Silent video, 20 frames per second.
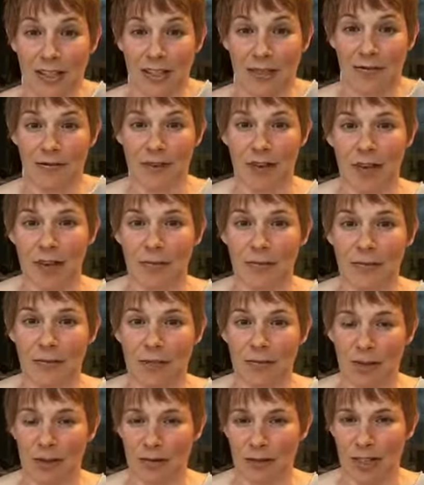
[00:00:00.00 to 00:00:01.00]
if um,
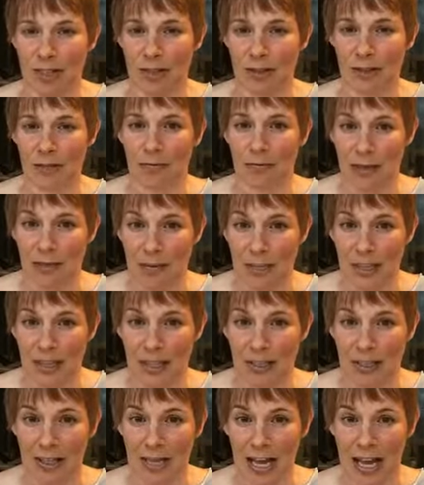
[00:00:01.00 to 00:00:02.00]
you want to meet other women
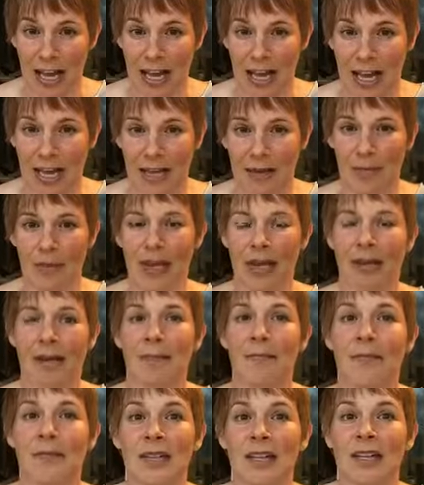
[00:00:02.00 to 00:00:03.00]
that climb
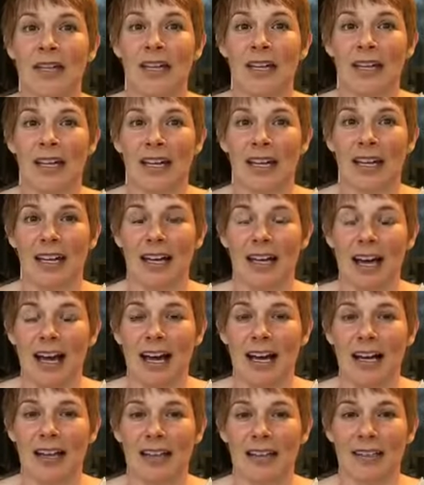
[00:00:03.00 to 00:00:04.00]
um,
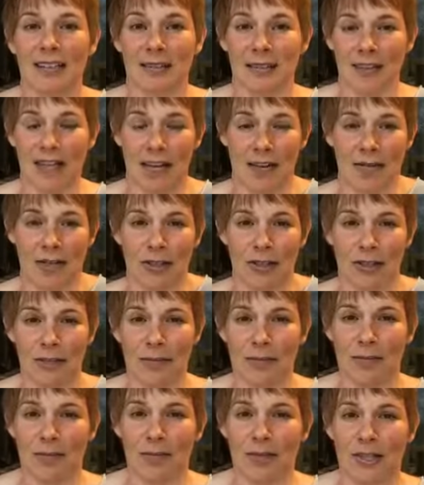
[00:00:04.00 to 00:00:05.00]
yeah, uh, I know
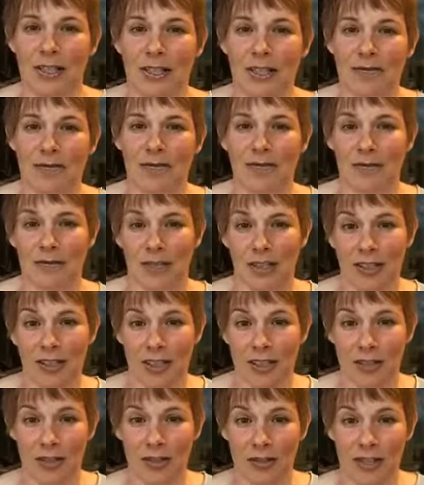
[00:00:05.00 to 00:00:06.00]
some people that have really
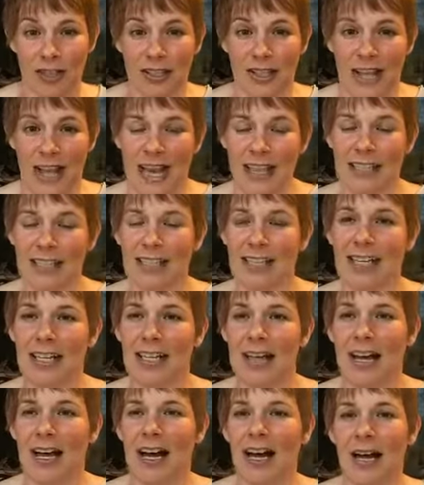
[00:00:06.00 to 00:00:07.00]
enjoyed that.
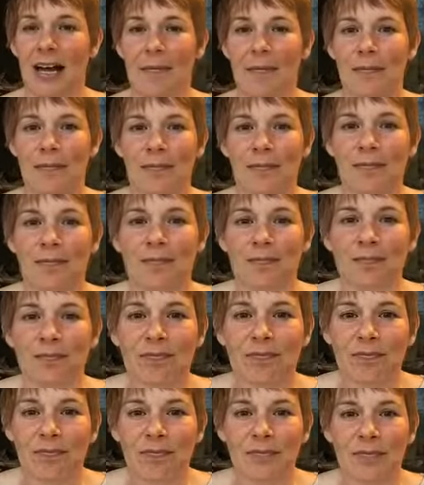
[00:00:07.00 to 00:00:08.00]
Um,
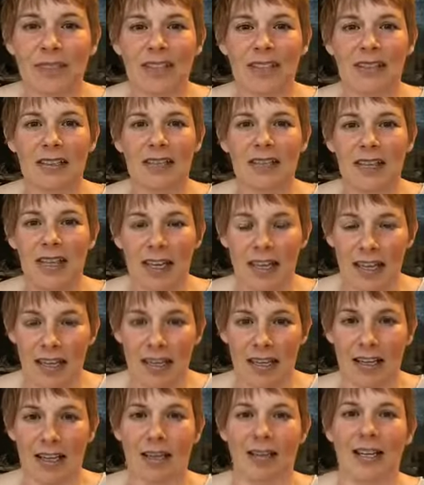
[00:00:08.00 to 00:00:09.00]

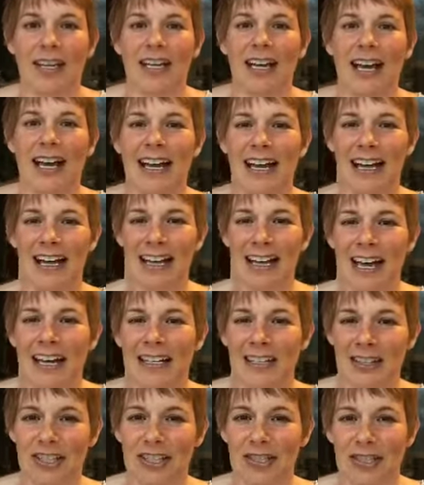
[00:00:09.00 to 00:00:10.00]
oh, I
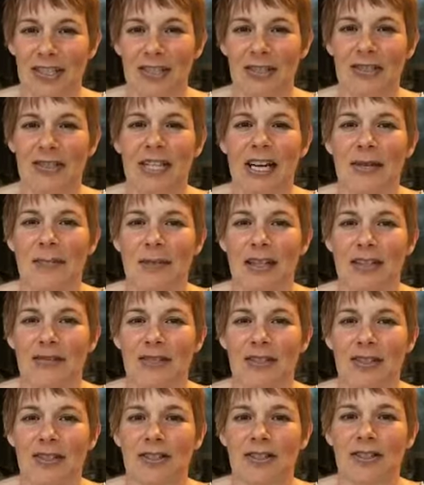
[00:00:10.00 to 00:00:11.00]
get the news on my
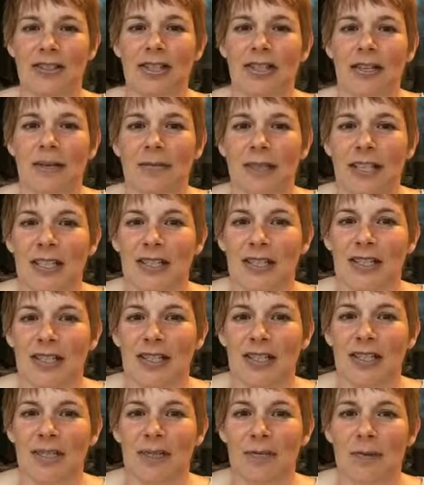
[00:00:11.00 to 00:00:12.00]
phone, so I'm like
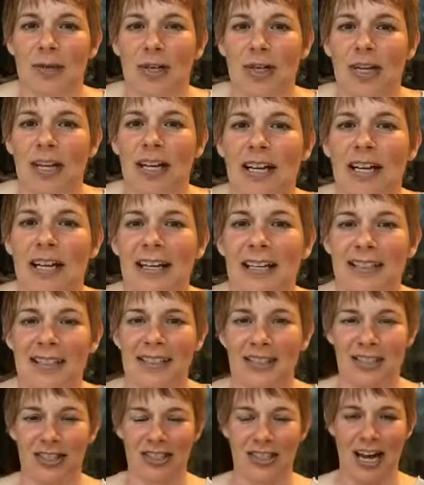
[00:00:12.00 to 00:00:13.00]
super
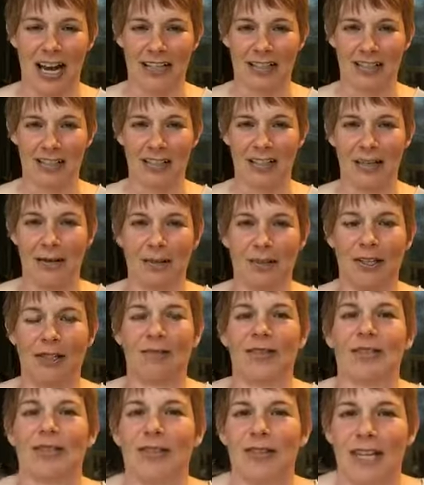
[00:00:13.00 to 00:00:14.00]
distracted. I'm like,
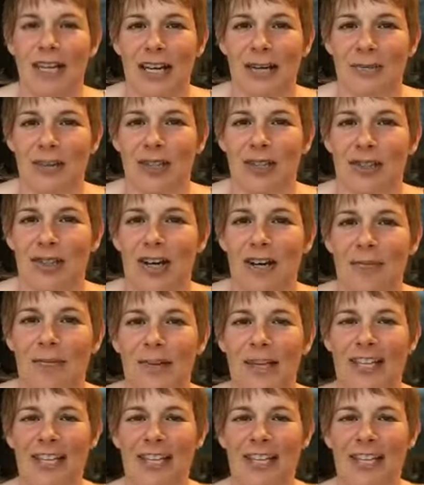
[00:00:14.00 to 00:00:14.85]
what's going on with Trump?